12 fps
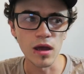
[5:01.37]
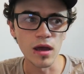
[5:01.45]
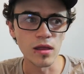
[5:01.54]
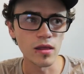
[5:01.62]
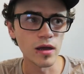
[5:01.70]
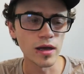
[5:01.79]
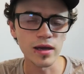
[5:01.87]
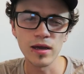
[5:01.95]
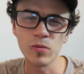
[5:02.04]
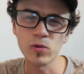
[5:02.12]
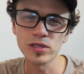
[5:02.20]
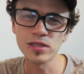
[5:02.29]
and
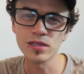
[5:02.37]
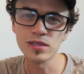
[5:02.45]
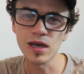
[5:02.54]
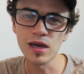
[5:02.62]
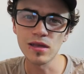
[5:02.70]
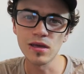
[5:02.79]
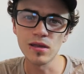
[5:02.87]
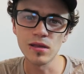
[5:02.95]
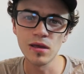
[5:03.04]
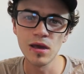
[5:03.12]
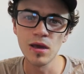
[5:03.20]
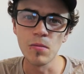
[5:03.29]
like, what's to say that
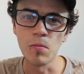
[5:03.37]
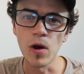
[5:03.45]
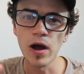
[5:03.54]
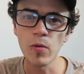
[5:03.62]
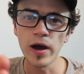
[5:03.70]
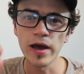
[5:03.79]
my